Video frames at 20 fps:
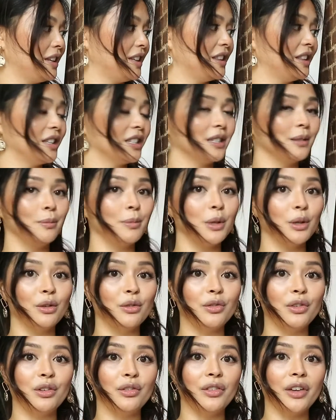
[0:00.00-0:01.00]
in this
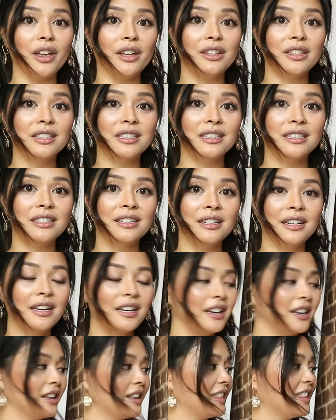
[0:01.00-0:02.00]
beautiful vase
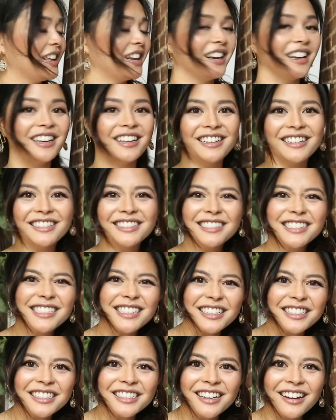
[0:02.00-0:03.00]
that I
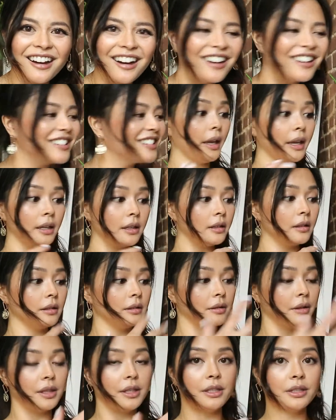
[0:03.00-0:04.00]
just got,
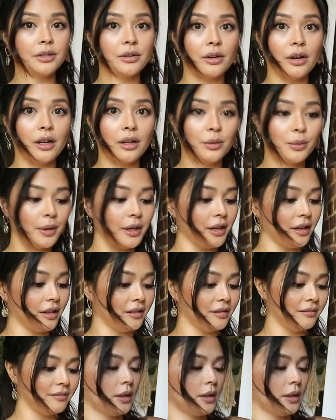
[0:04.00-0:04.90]
and these are all real.